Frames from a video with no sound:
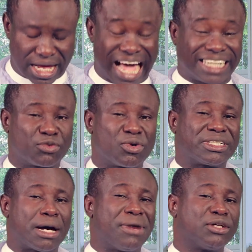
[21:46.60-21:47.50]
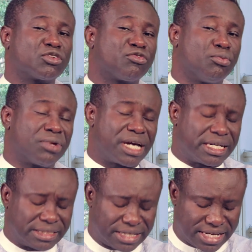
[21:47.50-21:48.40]
adequate amounts of
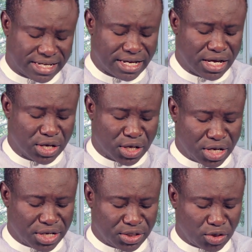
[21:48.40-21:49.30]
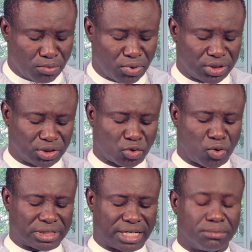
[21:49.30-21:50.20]
omega-3 in your body. So
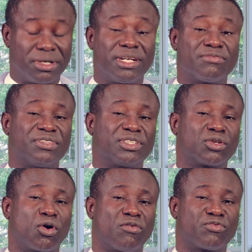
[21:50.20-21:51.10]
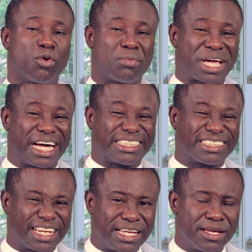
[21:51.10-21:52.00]
what are the benefits of
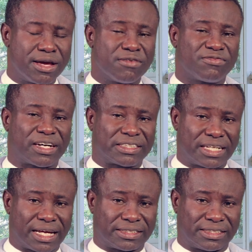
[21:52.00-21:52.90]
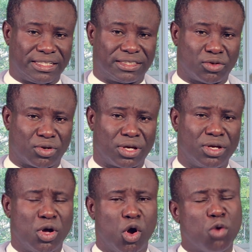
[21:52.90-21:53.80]
omega-3 fatty acids? Okay,
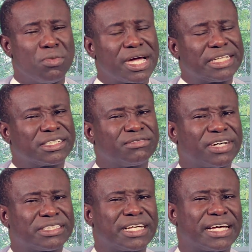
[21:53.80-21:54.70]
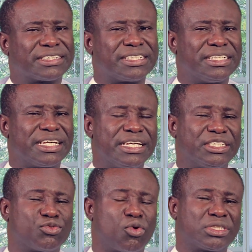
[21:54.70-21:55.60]
omega-3 fatty acid
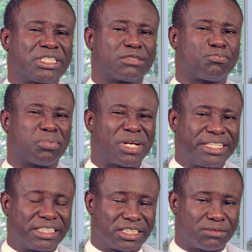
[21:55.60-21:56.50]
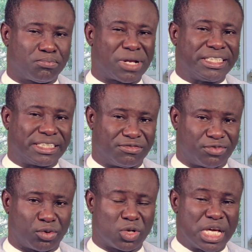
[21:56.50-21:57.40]
is what is
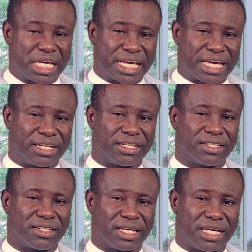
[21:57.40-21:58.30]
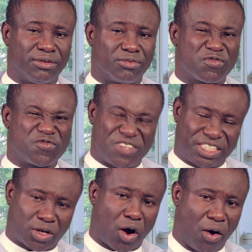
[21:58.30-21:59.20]
plentiful in
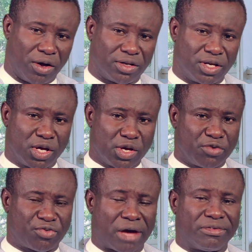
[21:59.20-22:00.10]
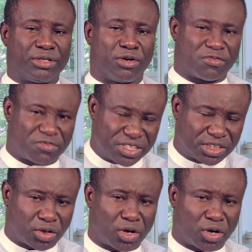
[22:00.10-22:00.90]
fish oil. If you have heard of fish